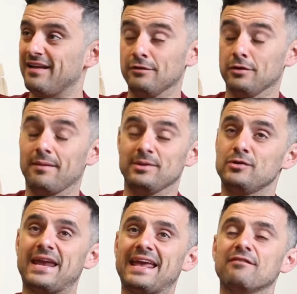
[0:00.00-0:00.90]
I mean,
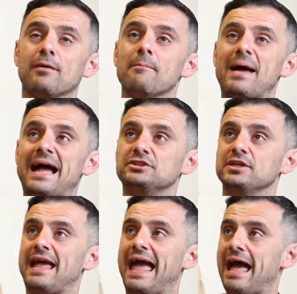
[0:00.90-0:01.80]
you can't even
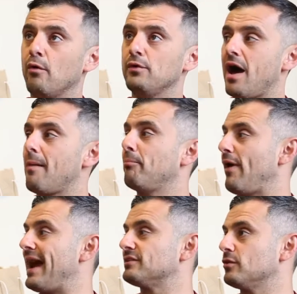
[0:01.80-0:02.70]
imagine how not
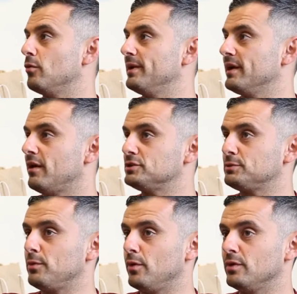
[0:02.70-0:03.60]
practical being an
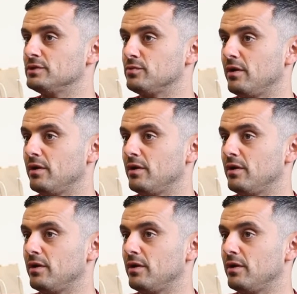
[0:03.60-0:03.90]
entrepreneur was